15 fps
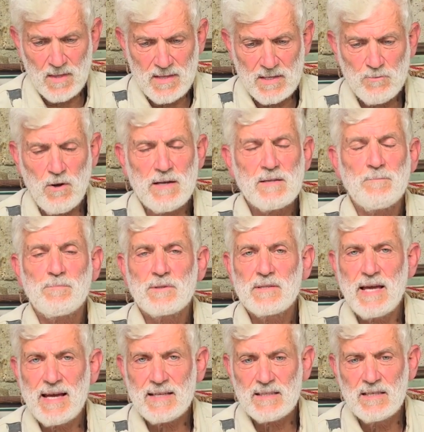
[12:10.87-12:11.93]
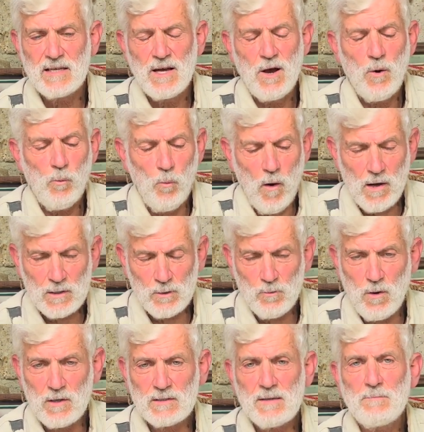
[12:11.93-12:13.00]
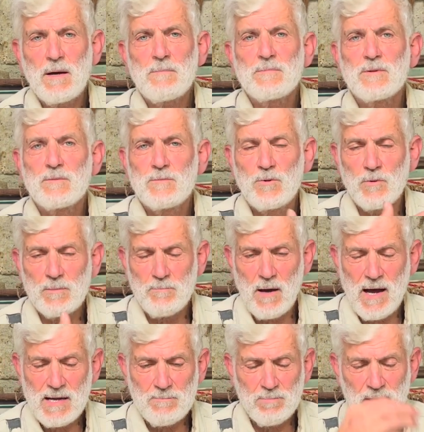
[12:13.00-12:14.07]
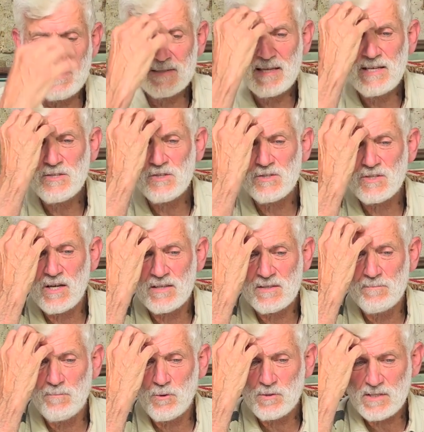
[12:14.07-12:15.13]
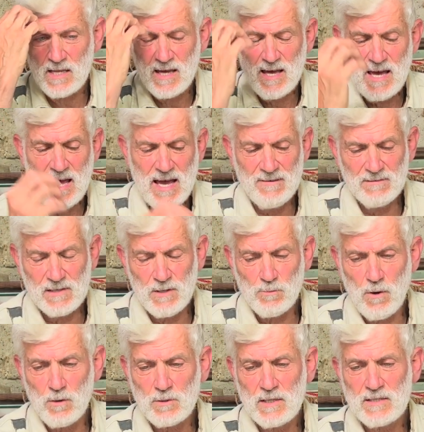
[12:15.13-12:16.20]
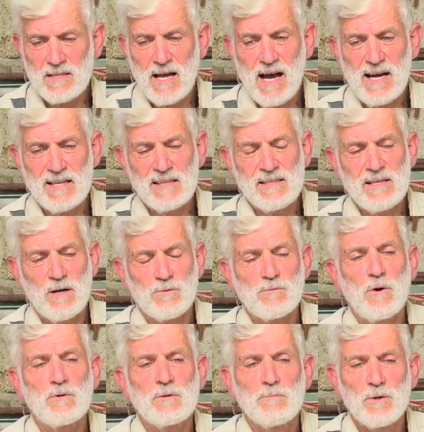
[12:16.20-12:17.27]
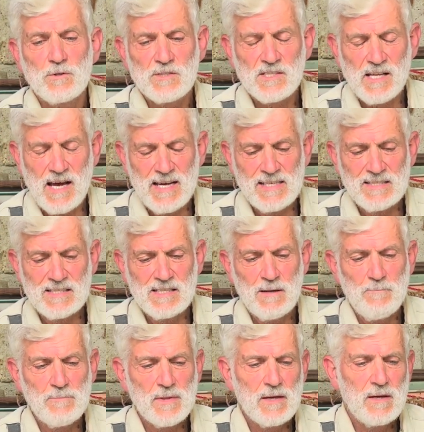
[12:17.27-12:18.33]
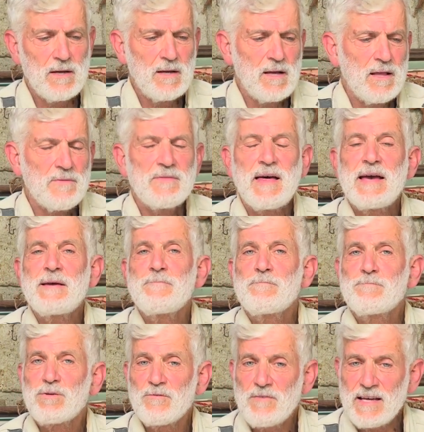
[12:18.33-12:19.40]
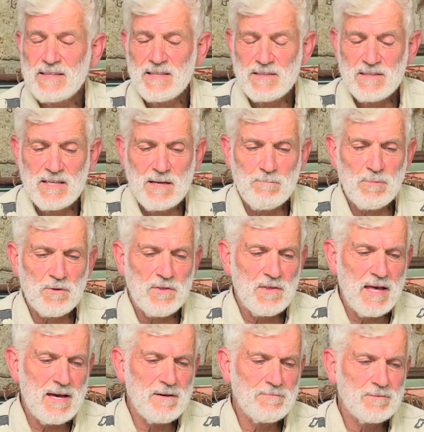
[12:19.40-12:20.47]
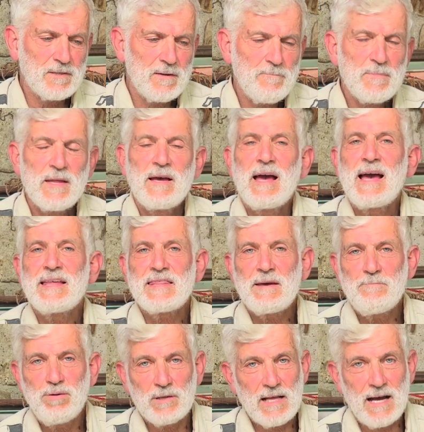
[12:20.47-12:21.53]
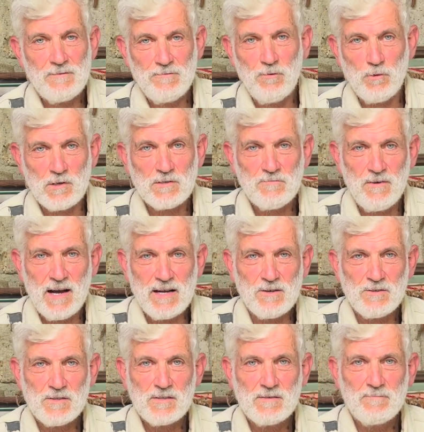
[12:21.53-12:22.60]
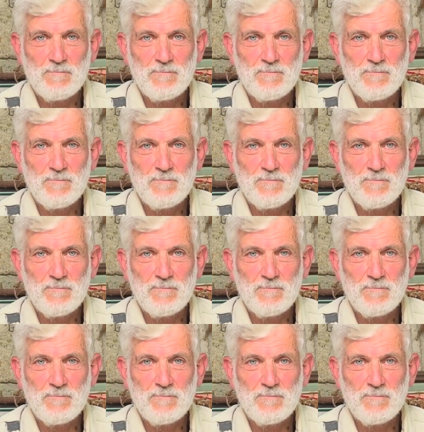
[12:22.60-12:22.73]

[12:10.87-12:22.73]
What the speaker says: tried to protect water quality by doing pine plantations on the most heavily eroded and highly erodible sites. They prevented timber theft, and they put out forest fires.